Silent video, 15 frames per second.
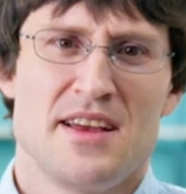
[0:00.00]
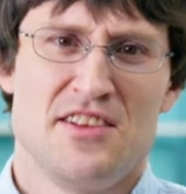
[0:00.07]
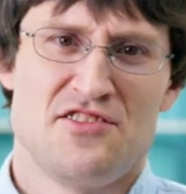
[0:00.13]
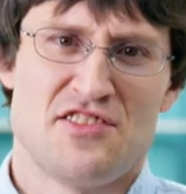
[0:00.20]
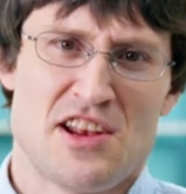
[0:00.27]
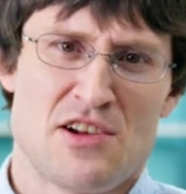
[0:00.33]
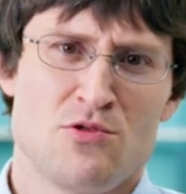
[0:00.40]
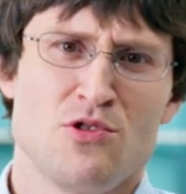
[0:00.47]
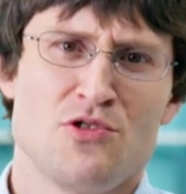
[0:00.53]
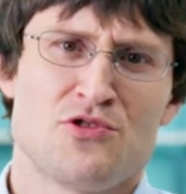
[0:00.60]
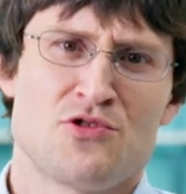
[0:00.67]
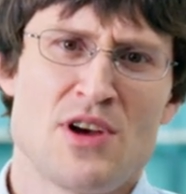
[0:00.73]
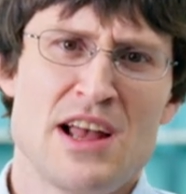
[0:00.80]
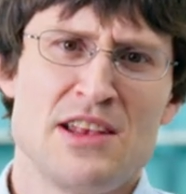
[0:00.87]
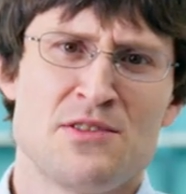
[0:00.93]
In general,
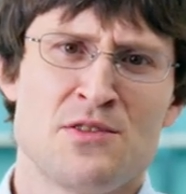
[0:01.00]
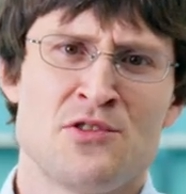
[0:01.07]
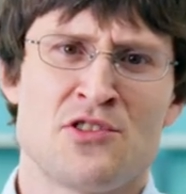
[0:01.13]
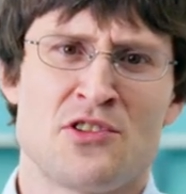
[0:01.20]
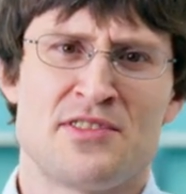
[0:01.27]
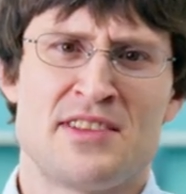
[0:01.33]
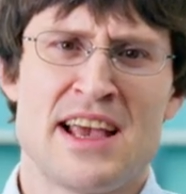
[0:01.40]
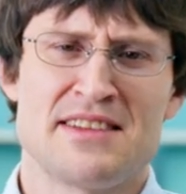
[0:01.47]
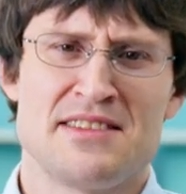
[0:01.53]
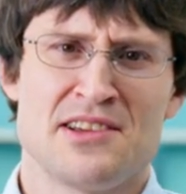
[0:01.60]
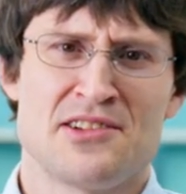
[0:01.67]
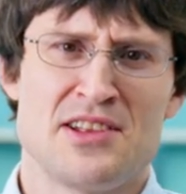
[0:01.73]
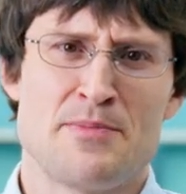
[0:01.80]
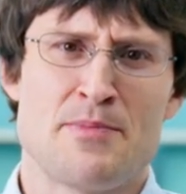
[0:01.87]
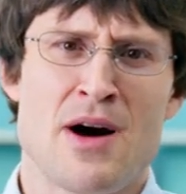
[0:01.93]
transfers are
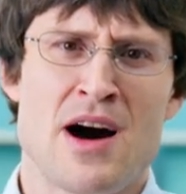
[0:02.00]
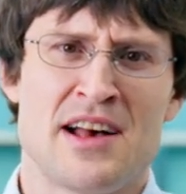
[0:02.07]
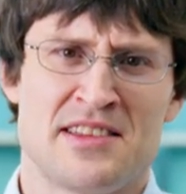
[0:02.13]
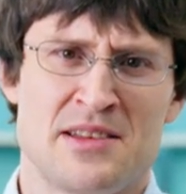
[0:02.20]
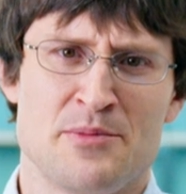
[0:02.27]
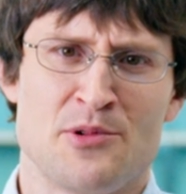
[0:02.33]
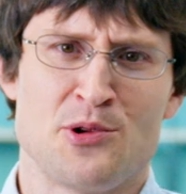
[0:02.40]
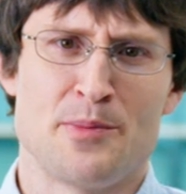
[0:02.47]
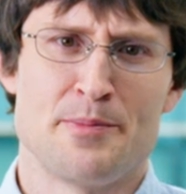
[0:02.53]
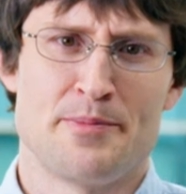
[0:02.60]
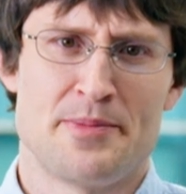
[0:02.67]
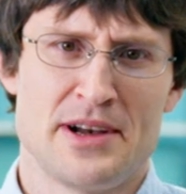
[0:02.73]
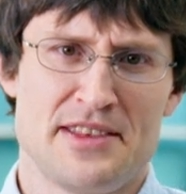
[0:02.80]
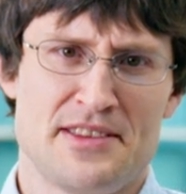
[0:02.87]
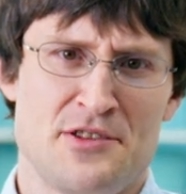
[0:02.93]
technically possible,
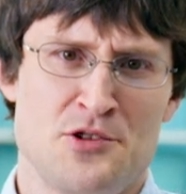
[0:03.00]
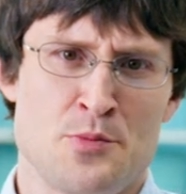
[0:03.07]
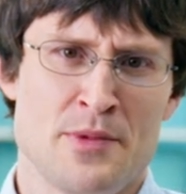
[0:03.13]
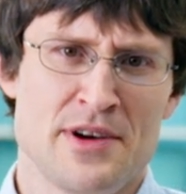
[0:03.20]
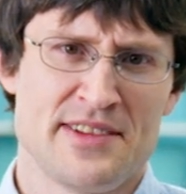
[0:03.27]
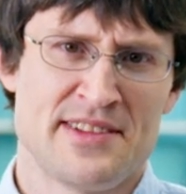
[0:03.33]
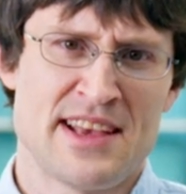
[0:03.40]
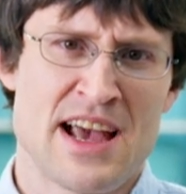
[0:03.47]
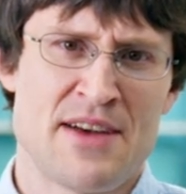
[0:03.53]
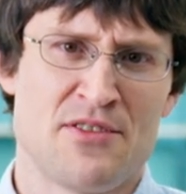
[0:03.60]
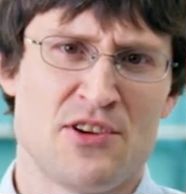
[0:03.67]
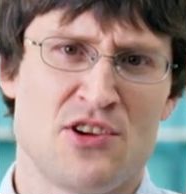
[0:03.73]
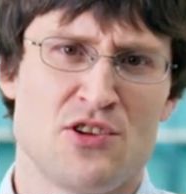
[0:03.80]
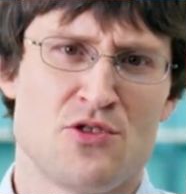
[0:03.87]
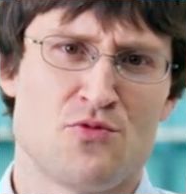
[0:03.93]
but you must have
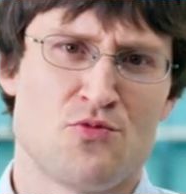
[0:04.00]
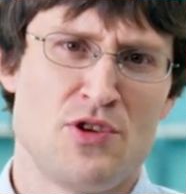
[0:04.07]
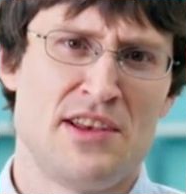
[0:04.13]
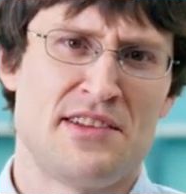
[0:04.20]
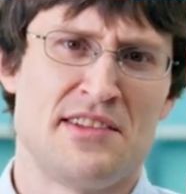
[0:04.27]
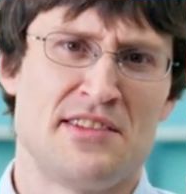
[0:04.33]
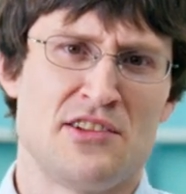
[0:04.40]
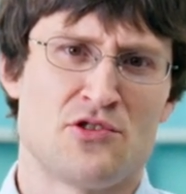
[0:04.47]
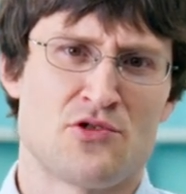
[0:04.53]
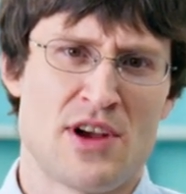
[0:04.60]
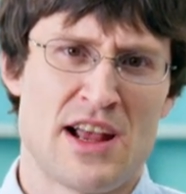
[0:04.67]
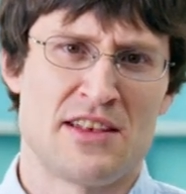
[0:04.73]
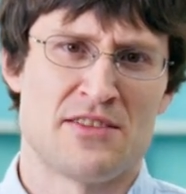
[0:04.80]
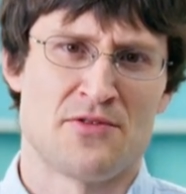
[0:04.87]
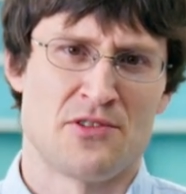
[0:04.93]
a good reason to
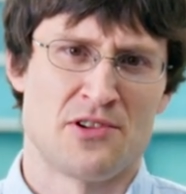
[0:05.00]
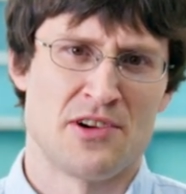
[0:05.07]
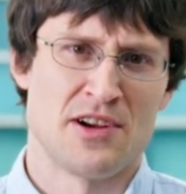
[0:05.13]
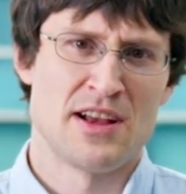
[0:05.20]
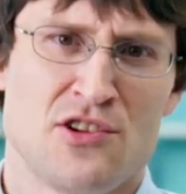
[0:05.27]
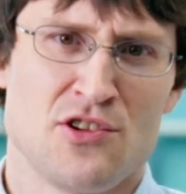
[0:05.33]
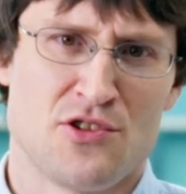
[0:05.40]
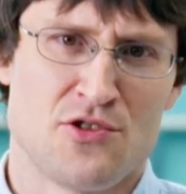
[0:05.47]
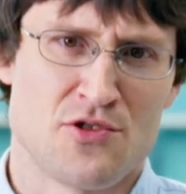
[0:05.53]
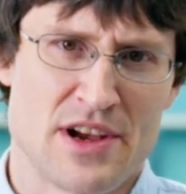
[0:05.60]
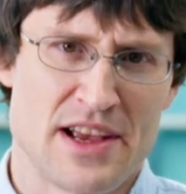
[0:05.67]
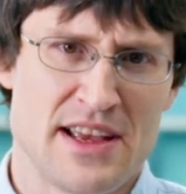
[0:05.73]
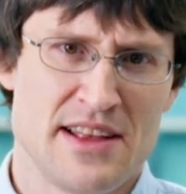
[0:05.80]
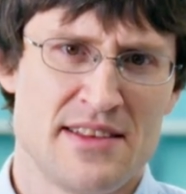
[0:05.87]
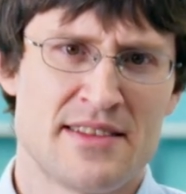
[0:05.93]
transfer, good
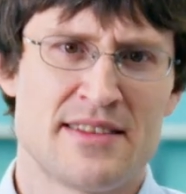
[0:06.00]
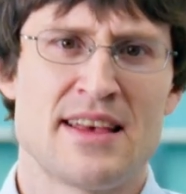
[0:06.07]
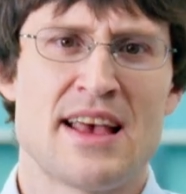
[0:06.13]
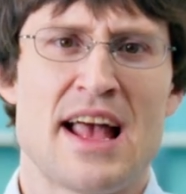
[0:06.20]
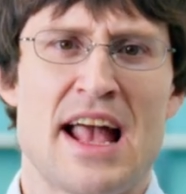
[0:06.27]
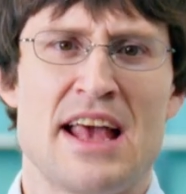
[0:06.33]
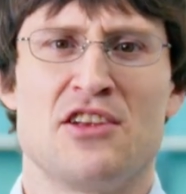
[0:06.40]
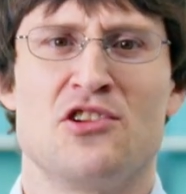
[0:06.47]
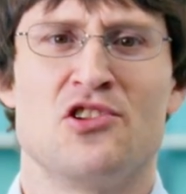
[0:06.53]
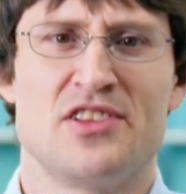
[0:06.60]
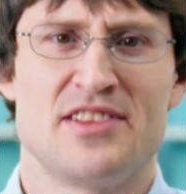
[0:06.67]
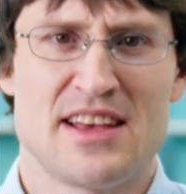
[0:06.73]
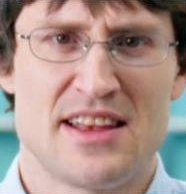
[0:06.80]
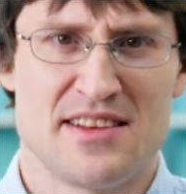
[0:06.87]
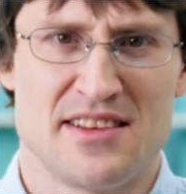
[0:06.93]
grades, and good
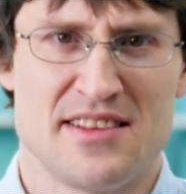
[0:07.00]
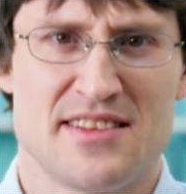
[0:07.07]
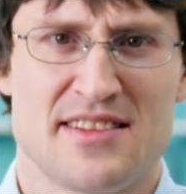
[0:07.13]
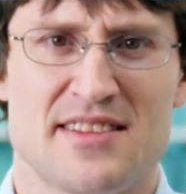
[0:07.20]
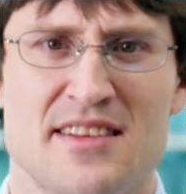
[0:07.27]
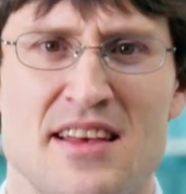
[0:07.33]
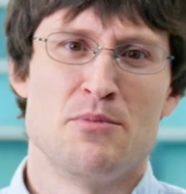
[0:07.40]
attendance.